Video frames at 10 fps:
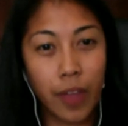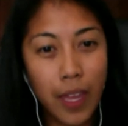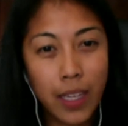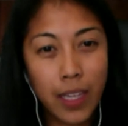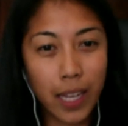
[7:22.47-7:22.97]

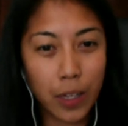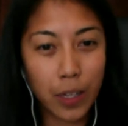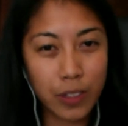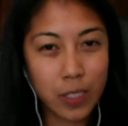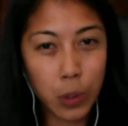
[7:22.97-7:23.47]
getting all
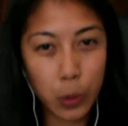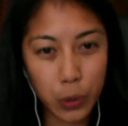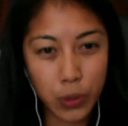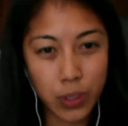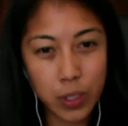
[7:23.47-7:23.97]
these
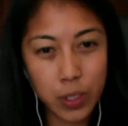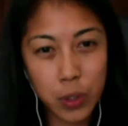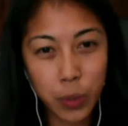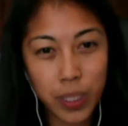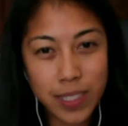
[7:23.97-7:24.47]
cold
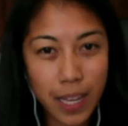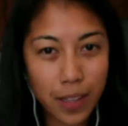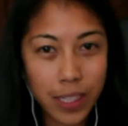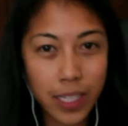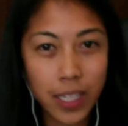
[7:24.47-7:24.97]
tweets
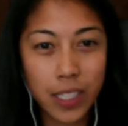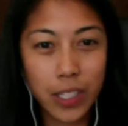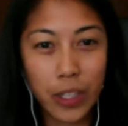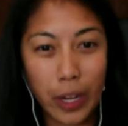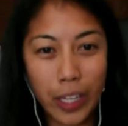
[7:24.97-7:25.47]
out there
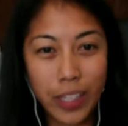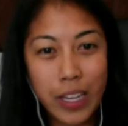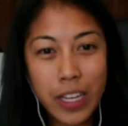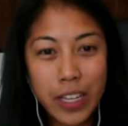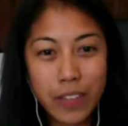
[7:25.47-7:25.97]
and getting
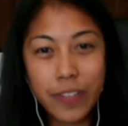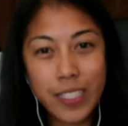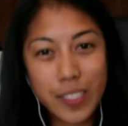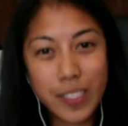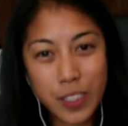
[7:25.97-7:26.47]

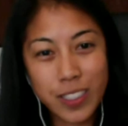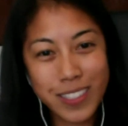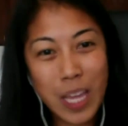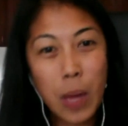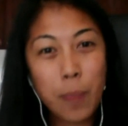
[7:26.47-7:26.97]

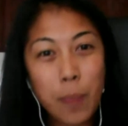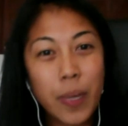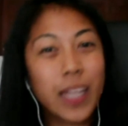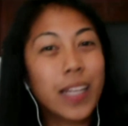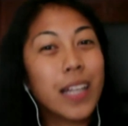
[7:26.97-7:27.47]
investors,
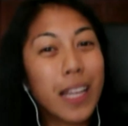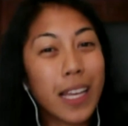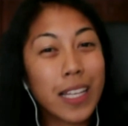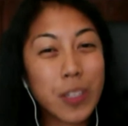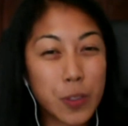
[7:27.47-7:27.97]
but
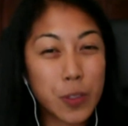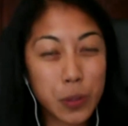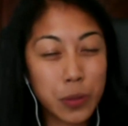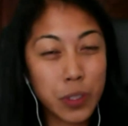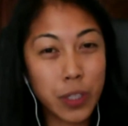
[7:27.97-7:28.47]
it's also
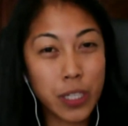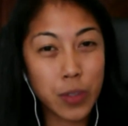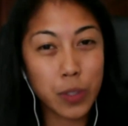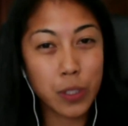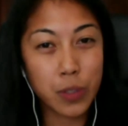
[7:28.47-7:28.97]
a really great
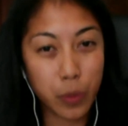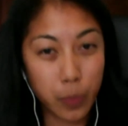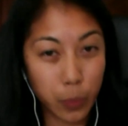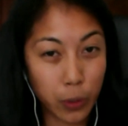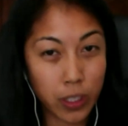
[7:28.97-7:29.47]
source for
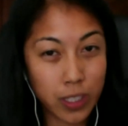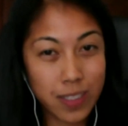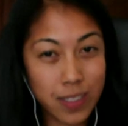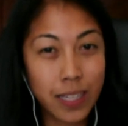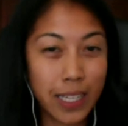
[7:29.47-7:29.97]

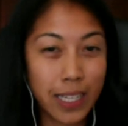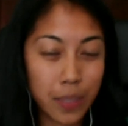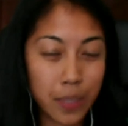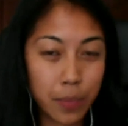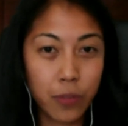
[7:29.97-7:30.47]
reporters, like I
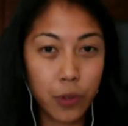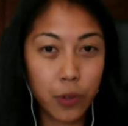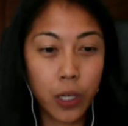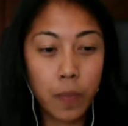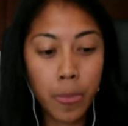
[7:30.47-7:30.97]
said
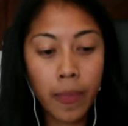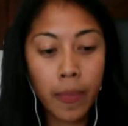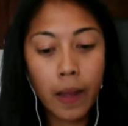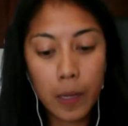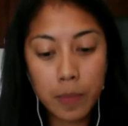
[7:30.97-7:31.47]
before.
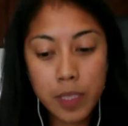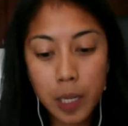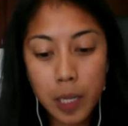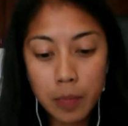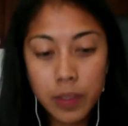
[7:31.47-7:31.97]

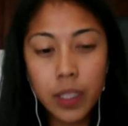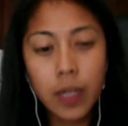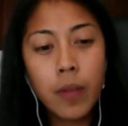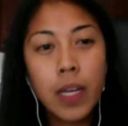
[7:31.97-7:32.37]
Tumblr